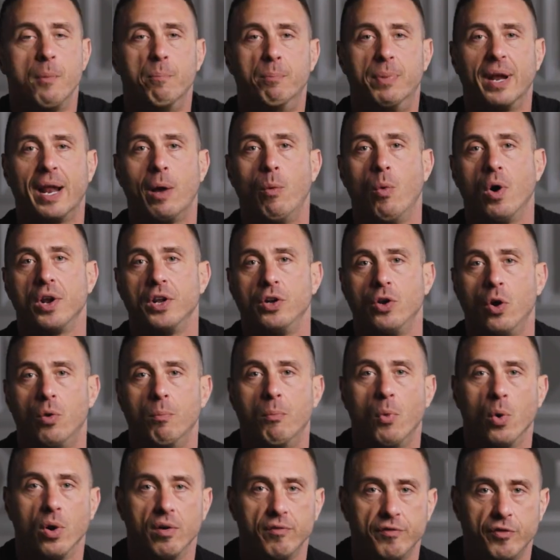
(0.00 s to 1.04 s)
but I want to know
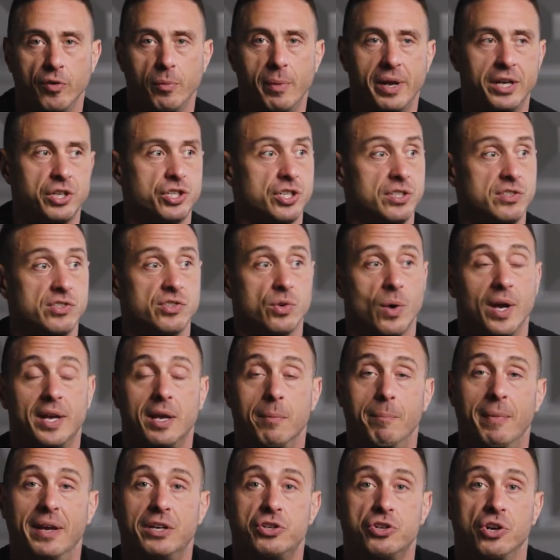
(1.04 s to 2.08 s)
more information so I
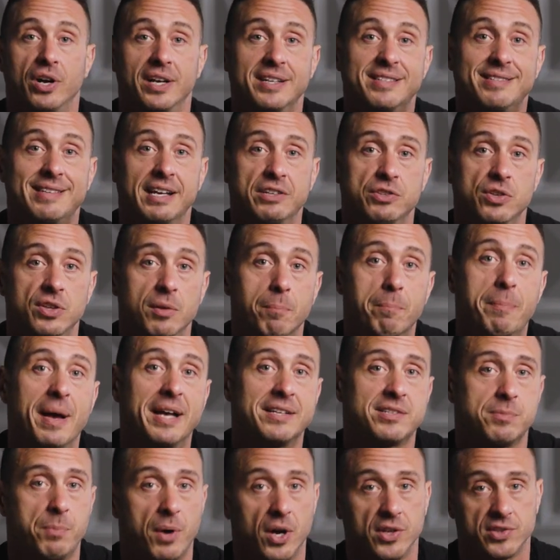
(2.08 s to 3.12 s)
can make sure I send you the
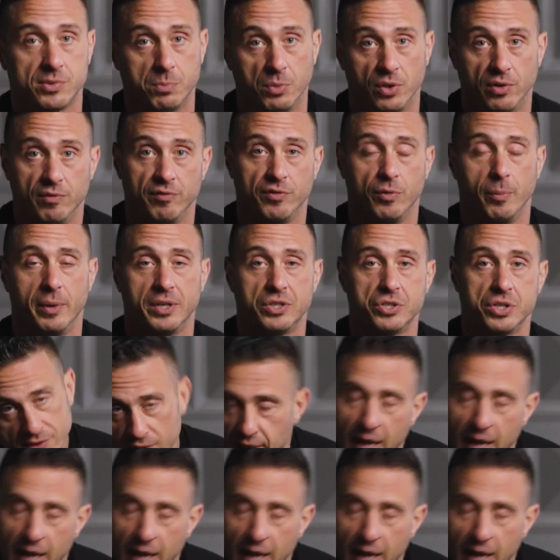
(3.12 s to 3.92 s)
best possible information.